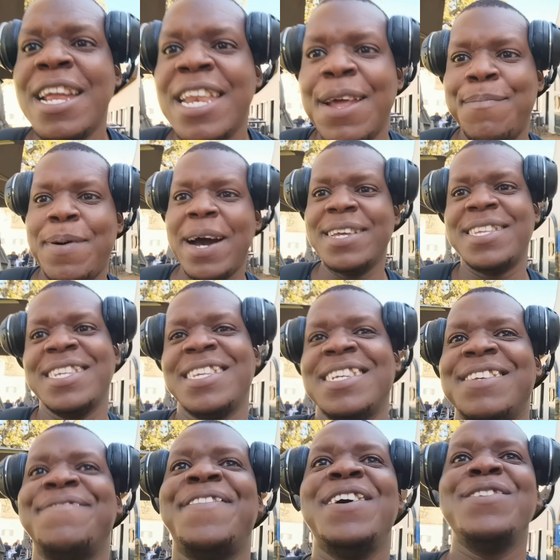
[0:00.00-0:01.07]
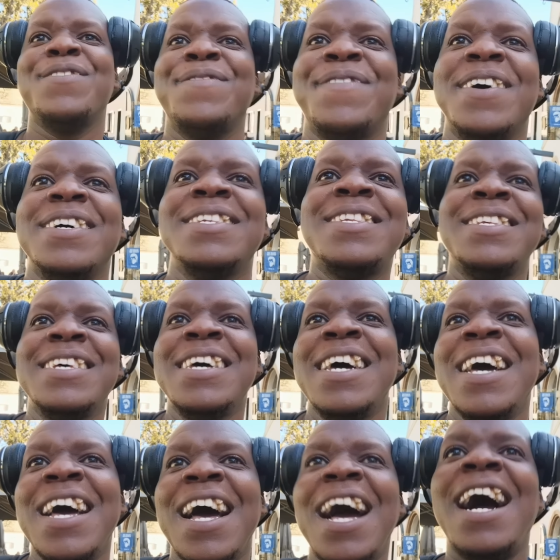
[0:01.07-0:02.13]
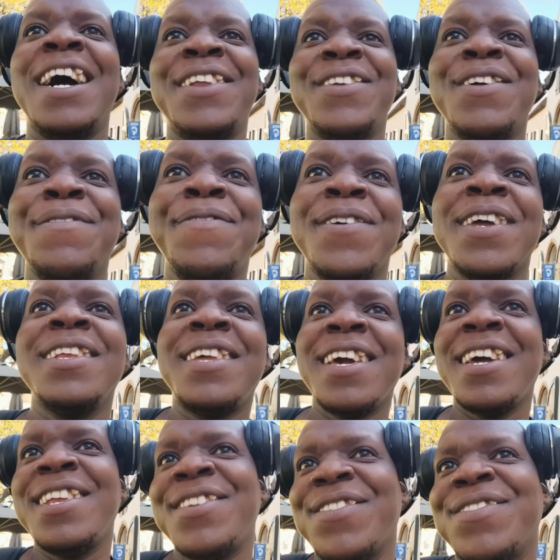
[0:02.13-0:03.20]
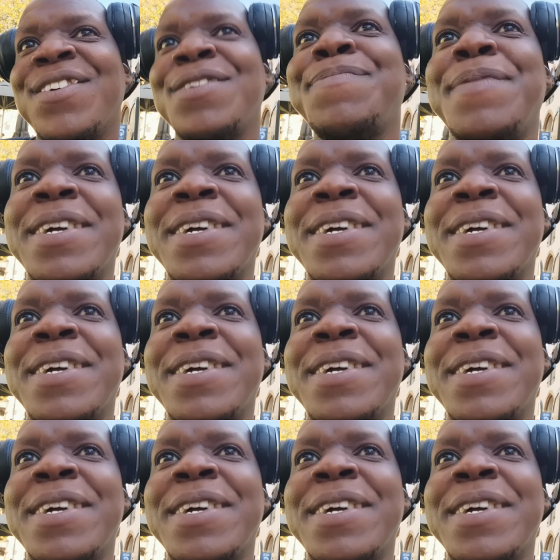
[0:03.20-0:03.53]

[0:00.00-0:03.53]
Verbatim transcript: The bus is in front of us. I don't know if we can get it or not,